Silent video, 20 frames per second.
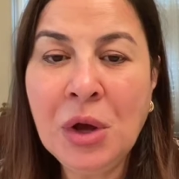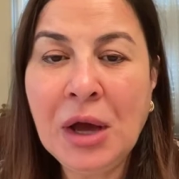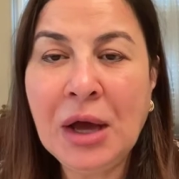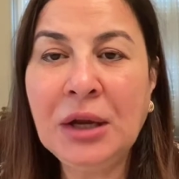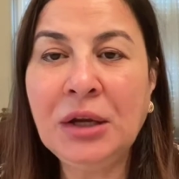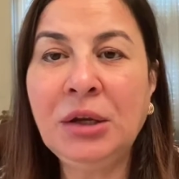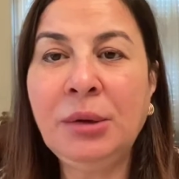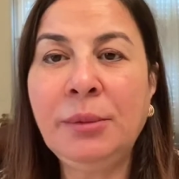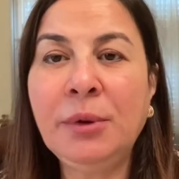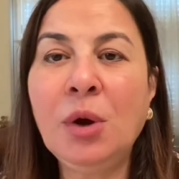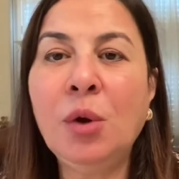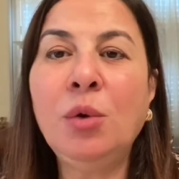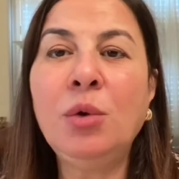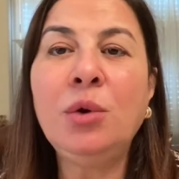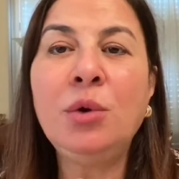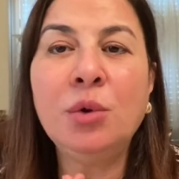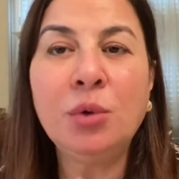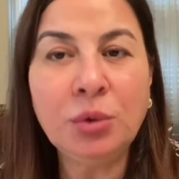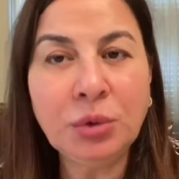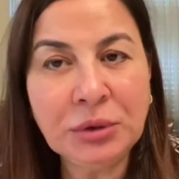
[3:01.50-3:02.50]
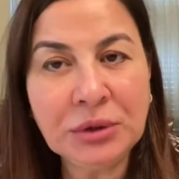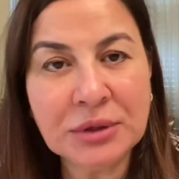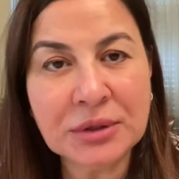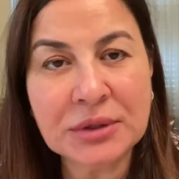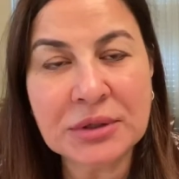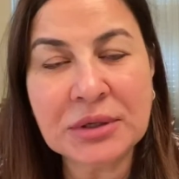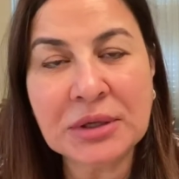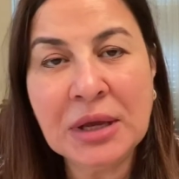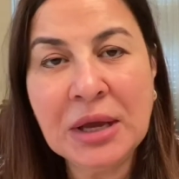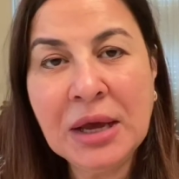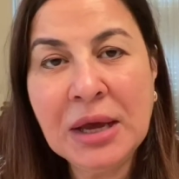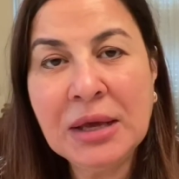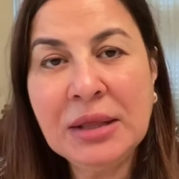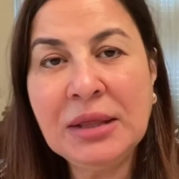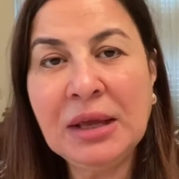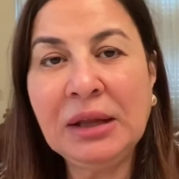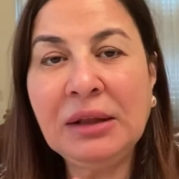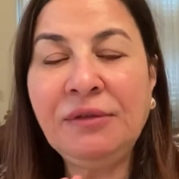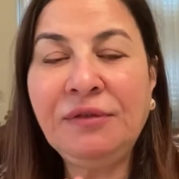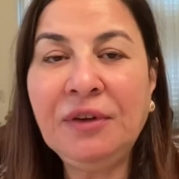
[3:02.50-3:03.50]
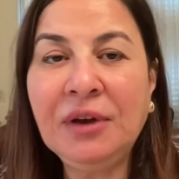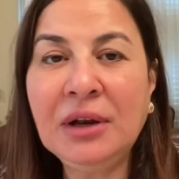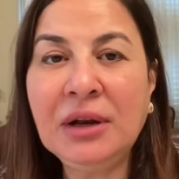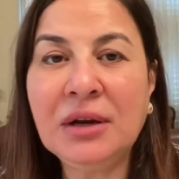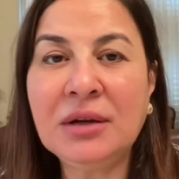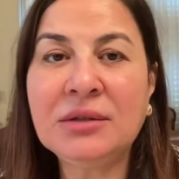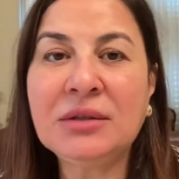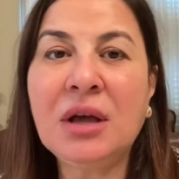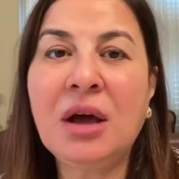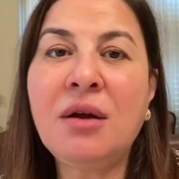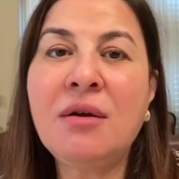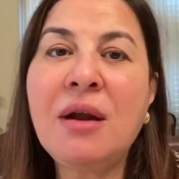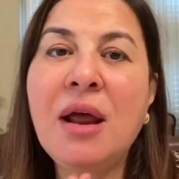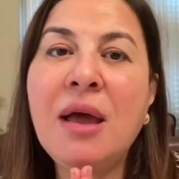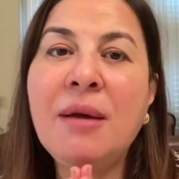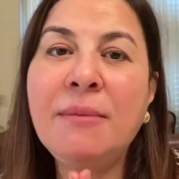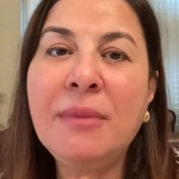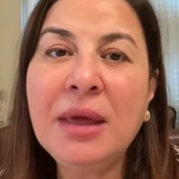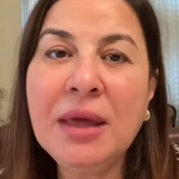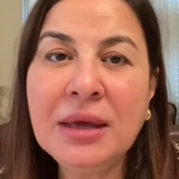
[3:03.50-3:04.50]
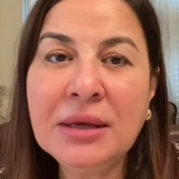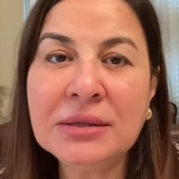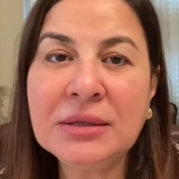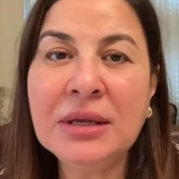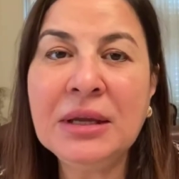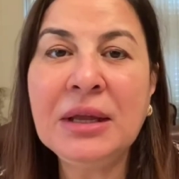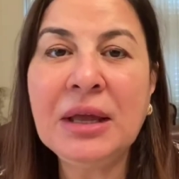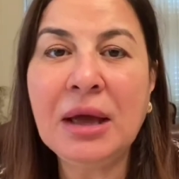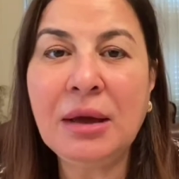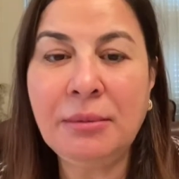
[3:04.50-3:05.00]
and you may all notice, that fillers are amazing